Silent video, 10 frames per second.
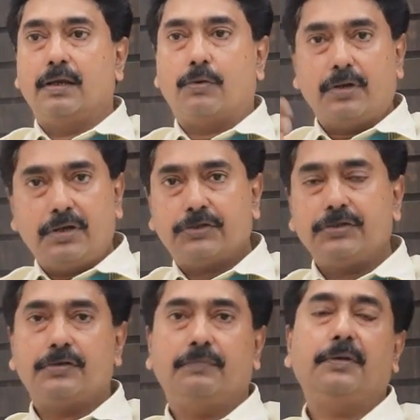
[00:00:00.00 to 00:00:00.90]

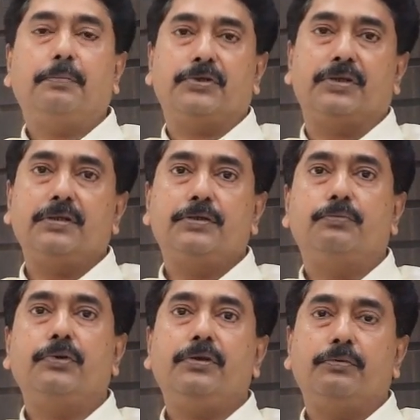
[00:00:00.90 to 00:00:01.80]
conditions of the patients,
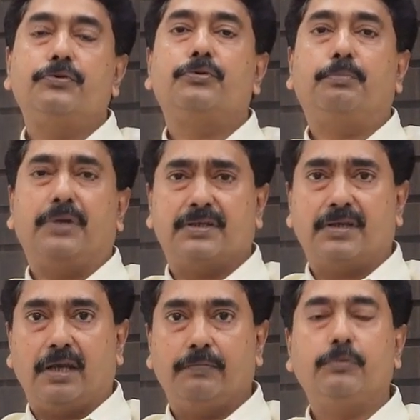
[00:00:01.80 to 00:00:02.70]
we used to
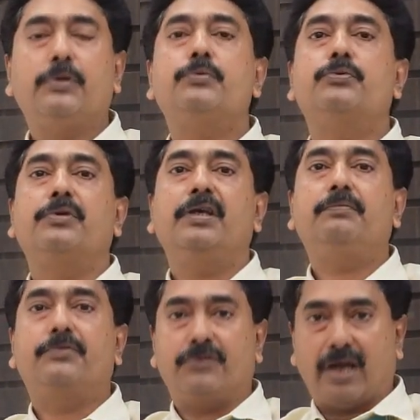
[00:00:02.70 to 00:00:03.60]
prescribe, we used to give
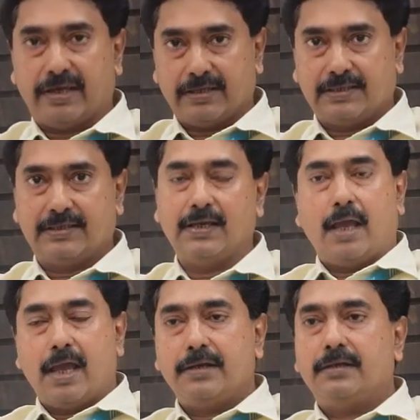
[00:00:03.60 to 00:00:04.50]
trials
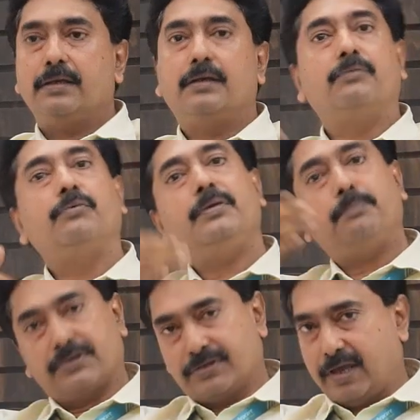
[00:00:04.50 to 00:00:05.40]
and we
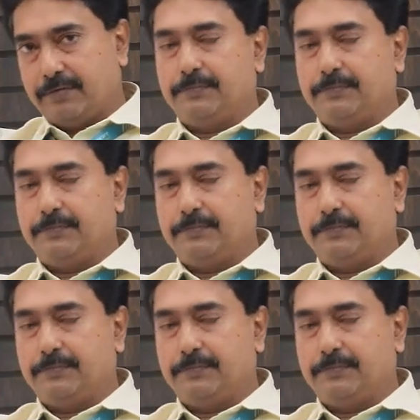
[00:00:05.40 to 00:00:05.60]
prescribe.